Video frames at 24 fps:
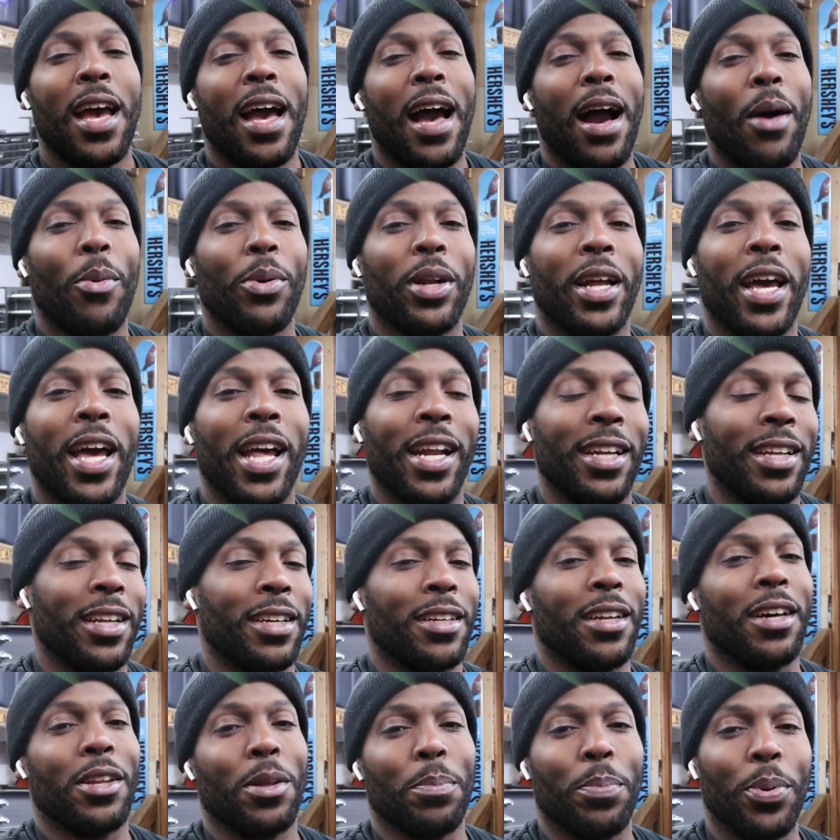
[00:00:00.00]
I went ahead and did
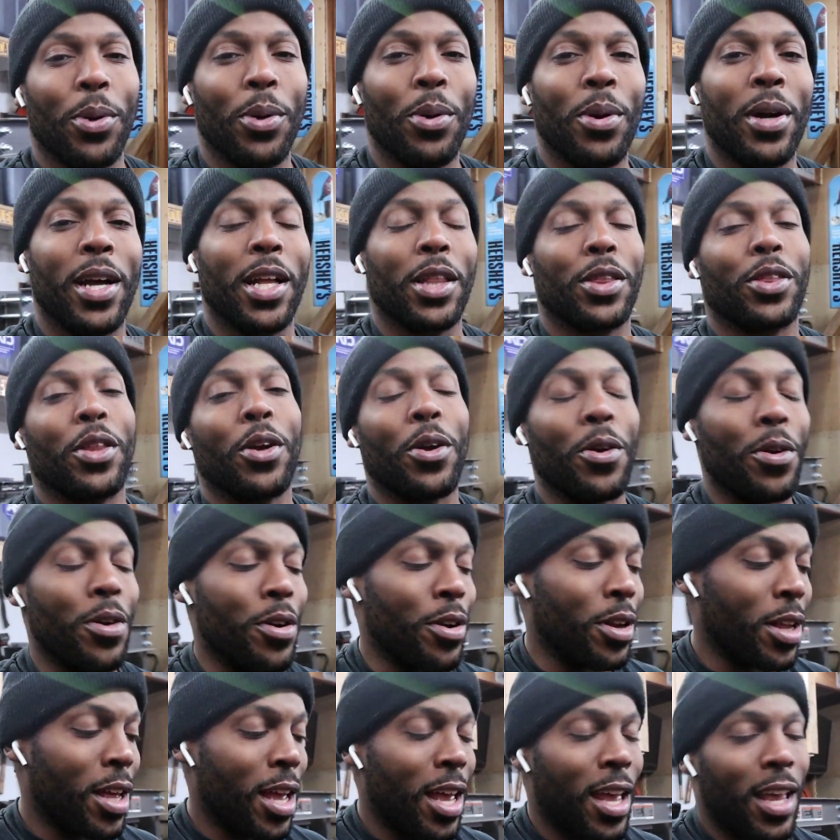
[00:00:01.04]
another pull in
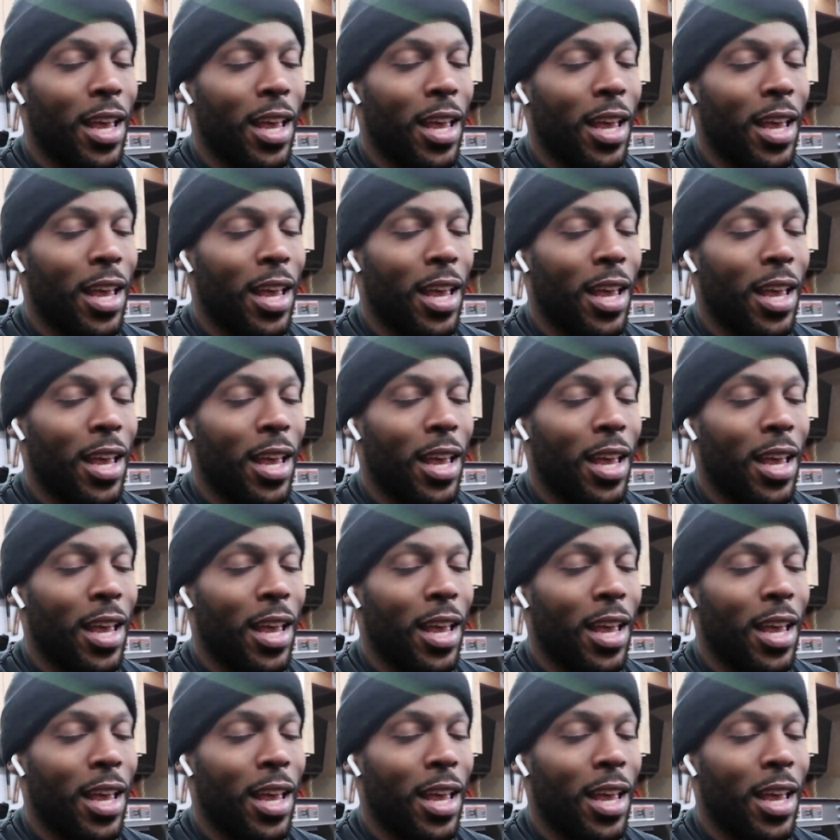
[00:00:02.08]
third,